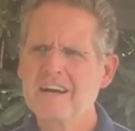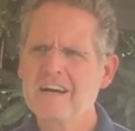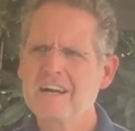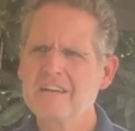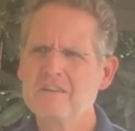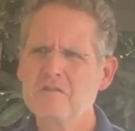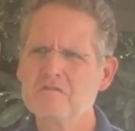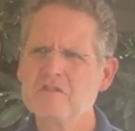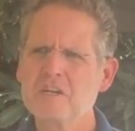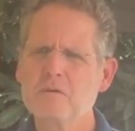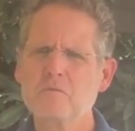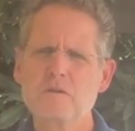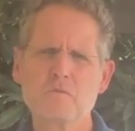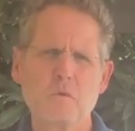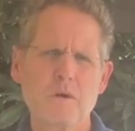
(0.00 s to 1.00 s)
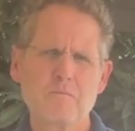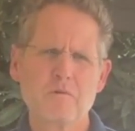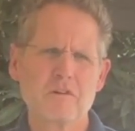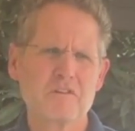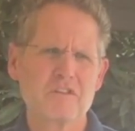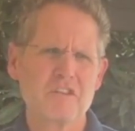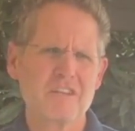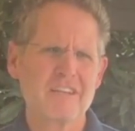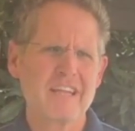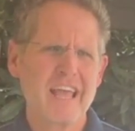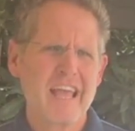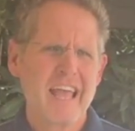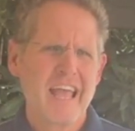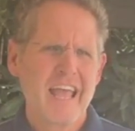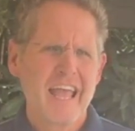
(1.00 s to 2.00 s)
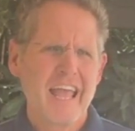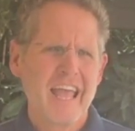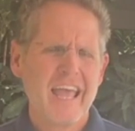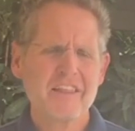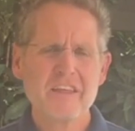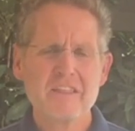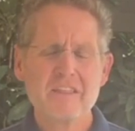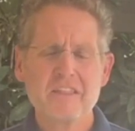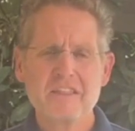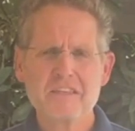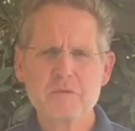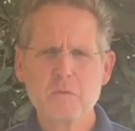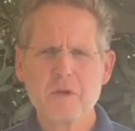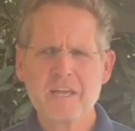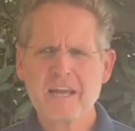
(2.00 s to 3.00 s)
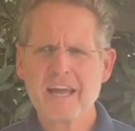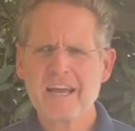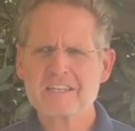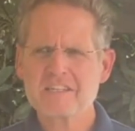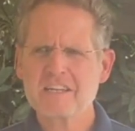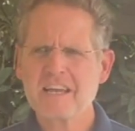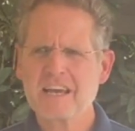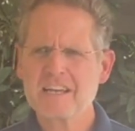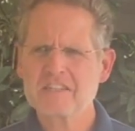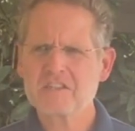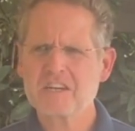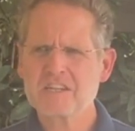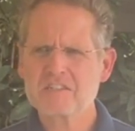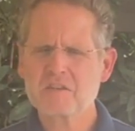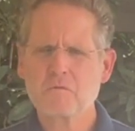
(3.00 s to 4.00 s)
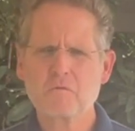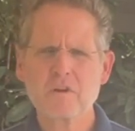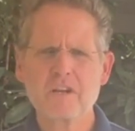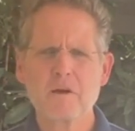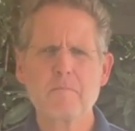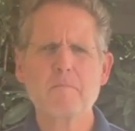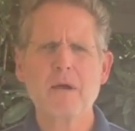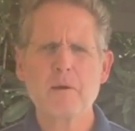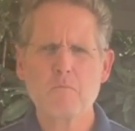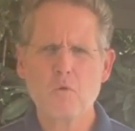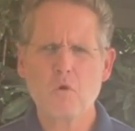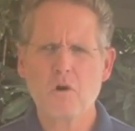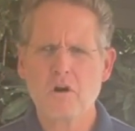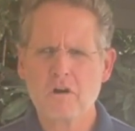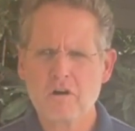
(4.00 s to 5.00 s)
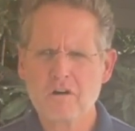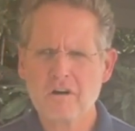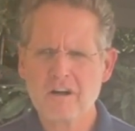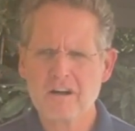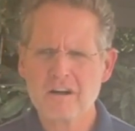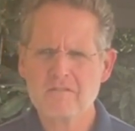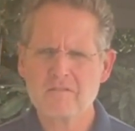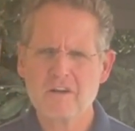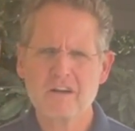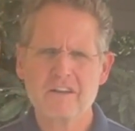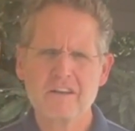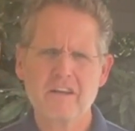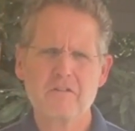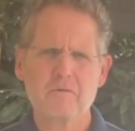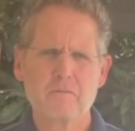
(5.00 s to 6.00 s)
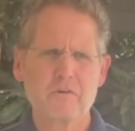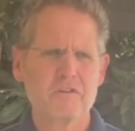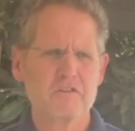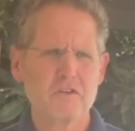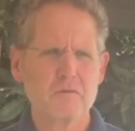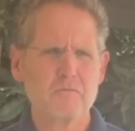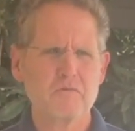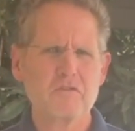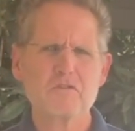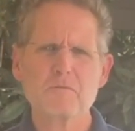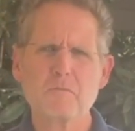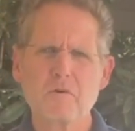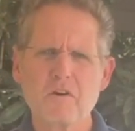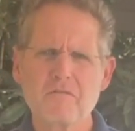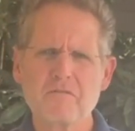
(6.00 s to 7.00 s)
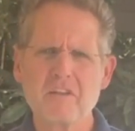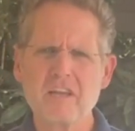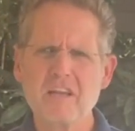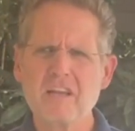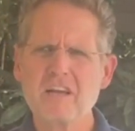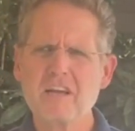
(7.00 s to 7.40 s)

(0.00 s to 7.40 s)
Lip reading: Eugene was one person. And then this week I actually had a chance to read a memoir of another person, Bruce Murphy.